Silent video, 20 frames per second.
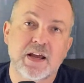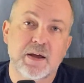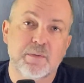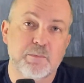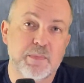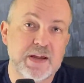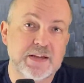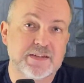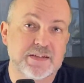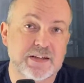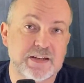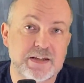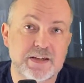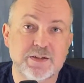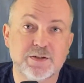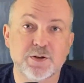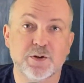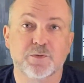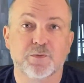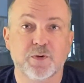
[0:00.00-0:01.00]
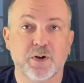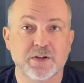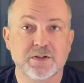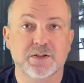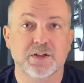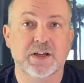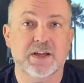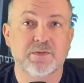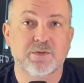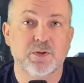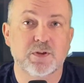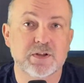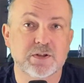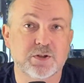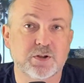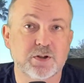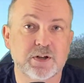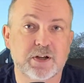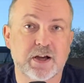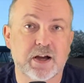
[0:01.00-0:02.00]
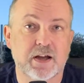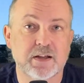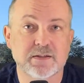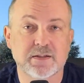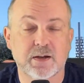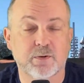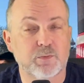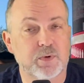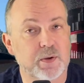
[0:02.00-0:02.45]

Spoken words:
Makes it easier for us to give you this good content.